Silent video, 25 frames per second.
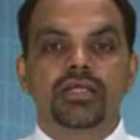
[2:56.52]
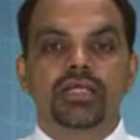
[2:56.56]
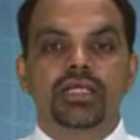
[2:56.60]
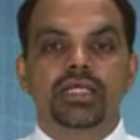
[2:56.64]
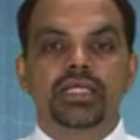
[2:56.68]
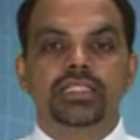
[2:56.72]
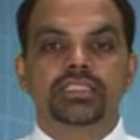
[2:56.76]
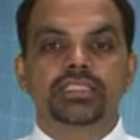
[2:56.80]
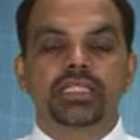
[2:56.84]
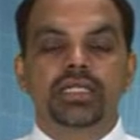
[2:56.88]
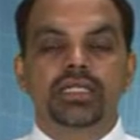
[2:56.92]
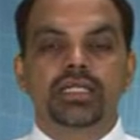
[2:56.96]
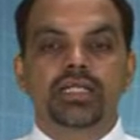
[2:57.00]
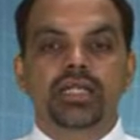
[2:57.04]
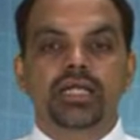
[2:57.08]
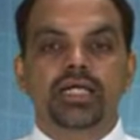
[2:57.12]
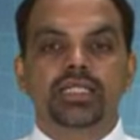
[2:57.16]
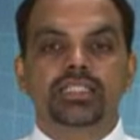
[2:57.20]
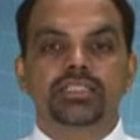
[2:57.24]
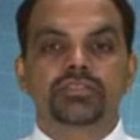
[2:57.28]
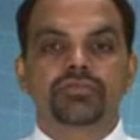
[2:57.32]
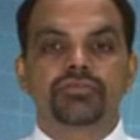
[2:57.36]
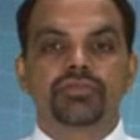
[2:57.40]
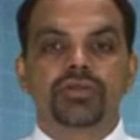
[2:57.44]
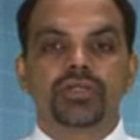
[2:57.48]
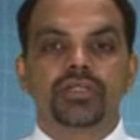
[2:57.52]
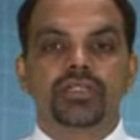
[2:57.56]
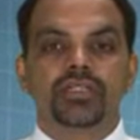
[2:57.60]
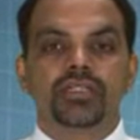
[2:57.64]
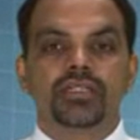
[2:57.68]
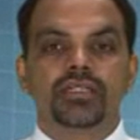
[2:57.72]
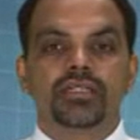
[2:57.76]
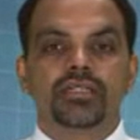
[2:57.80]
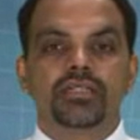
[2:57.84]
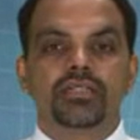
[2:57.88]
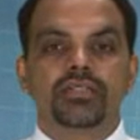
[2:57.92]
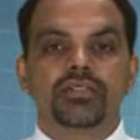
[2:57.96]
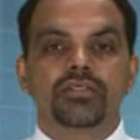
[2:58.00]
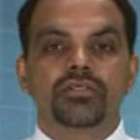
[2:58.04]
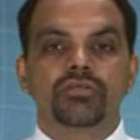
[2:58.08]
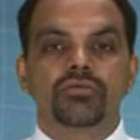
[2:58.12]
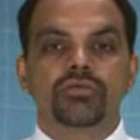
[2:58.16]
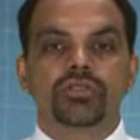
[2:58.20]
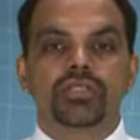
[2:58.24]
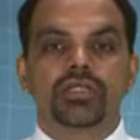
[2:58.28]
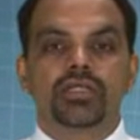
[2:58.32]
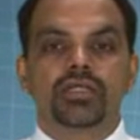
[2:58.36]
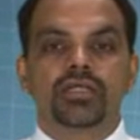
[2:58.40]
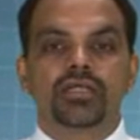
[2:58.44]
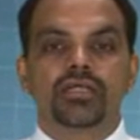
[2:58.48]
is transferred to
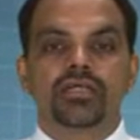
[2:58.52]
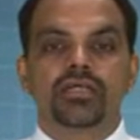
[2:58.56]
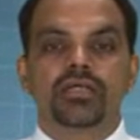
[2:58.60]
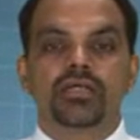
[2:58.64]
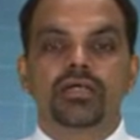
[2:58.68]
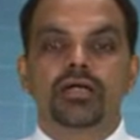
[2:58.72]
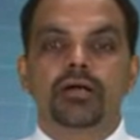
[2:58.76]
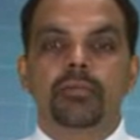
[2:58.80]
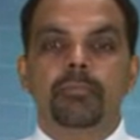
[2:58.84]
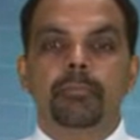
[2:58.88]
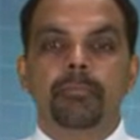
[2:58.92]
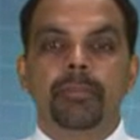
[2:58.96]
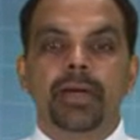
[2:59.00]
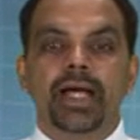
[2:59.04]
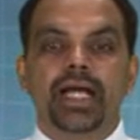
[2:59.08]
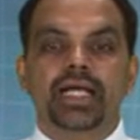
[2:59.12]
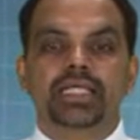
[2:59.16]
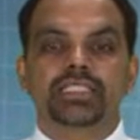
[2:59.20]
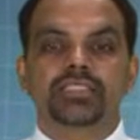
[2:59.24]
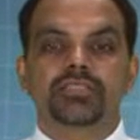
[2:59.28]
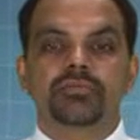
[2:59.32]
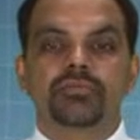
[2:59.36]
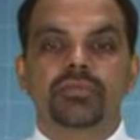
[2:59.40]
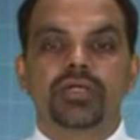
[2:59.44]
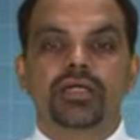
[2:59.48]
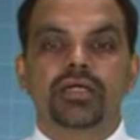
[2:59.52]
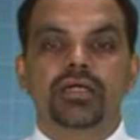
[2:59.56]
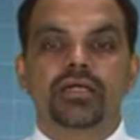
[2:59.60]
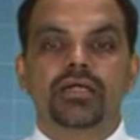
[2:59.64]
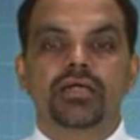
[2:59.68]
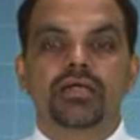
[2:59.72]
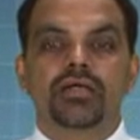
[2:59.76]
the maxima,